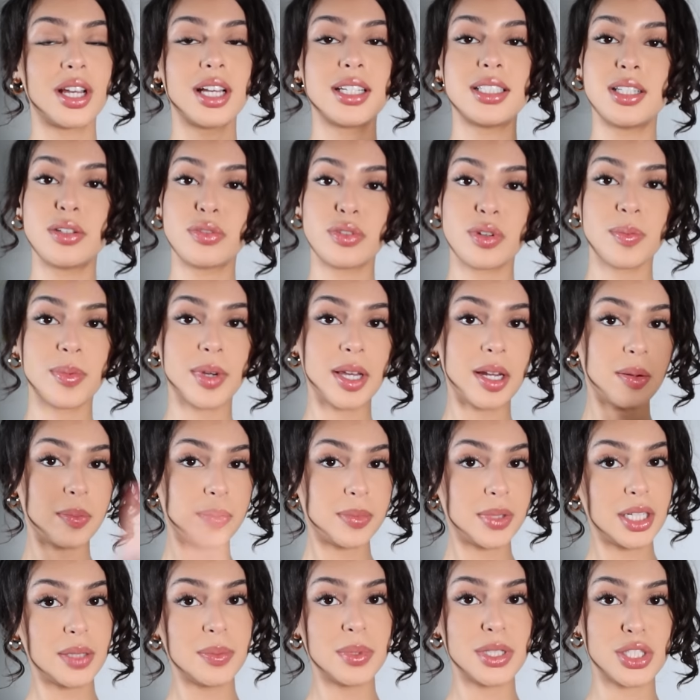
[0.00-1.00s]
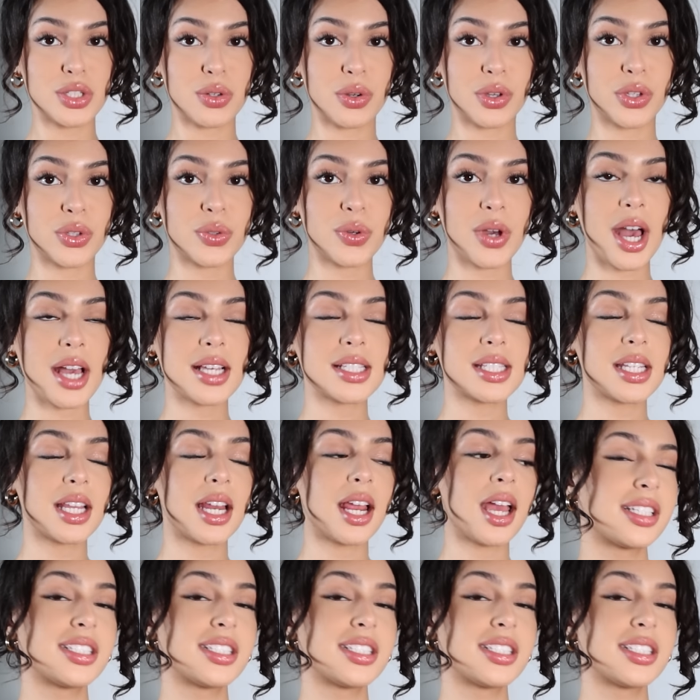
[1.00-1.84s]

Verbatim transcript: a different brand I'm gonna be showing you guys today.